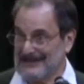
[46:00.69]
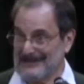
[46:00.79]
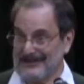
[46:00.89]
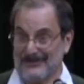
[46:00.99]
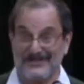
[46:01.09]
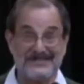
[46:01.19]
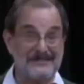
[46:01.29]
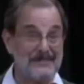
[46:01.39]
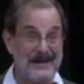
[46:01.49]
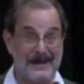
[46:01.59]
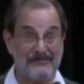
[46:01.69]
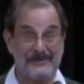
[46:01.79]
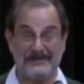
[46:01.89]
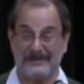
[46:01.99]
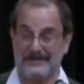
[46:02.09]
on the door. This is a man I
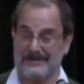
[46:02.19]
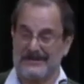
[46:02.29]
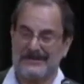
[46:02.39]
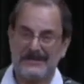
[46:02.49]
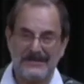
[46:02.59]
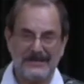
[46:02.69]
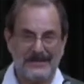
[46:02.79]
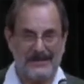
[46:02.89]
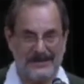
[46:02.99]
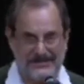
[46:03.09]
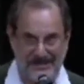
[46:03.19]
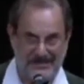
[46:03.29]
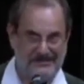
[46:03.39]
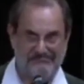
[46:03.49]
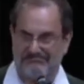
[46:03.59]
revered. And he
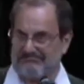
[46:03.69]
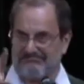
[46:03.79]
says,